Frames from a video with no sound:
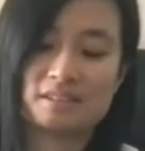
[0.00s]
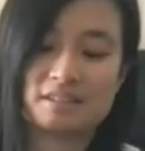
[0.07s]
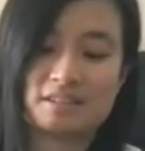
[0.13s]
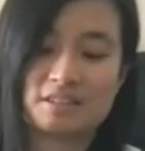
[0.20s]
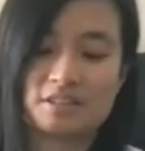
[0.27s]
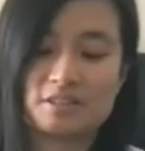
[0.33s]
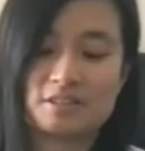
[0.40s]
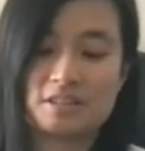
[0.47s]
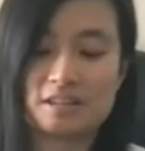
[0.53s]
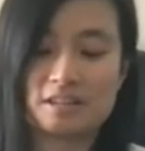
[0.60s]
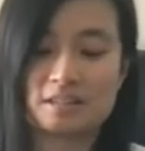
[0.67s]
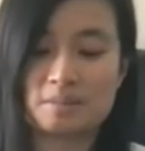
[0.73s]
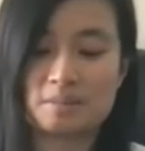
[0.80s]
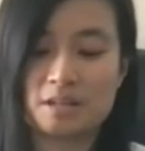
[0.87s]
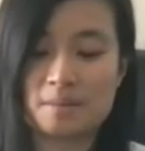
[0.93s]
So you take
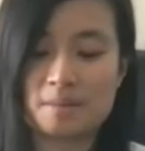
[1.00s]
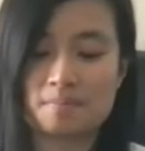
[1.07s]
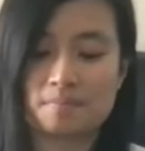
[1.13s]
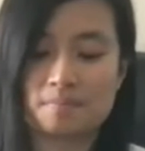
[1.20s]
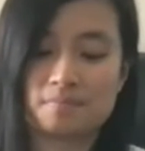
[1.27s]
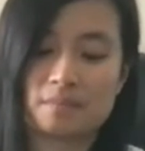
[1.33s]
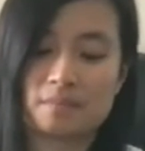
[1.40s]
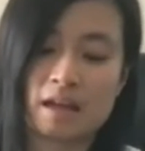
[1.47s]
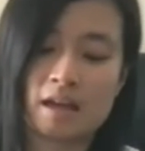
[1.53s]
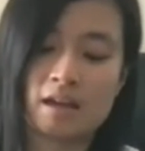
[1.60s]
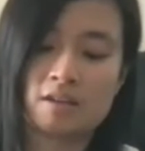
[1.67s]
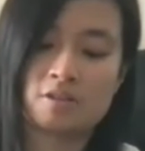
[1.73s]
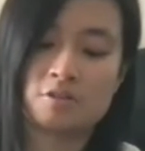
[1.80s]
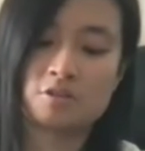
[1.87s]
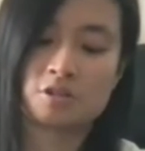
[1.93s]
some tape
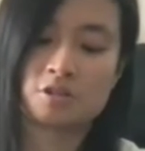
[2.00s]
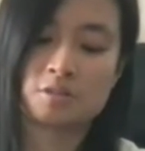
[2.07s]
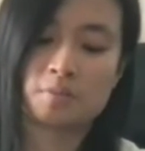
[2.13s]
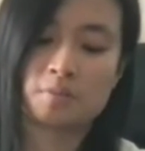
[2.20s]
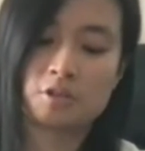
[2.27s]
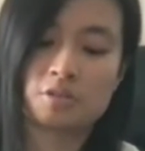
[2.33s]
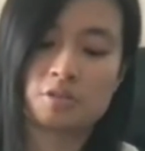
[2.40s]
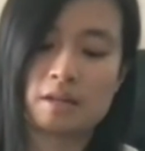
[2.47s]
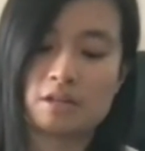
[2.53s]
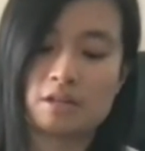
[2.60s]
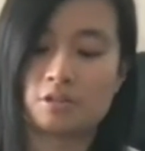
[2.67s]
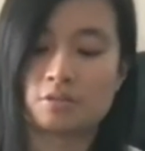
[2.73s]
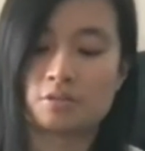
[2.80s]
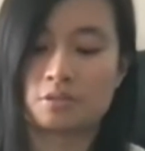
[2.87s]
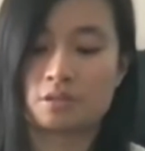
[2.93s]
and you just put your
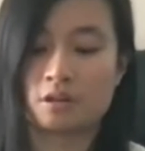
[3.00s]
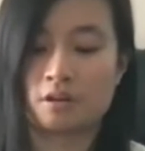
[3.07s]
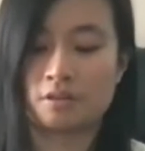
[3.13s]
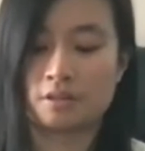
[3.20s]
Mentos on the